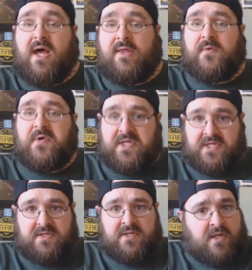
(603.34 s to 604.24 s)
by the
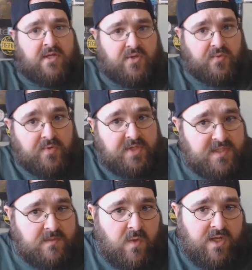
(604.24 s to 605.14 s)
way, the
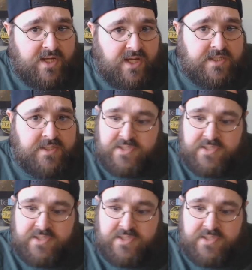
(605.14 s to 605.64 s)
reason why I got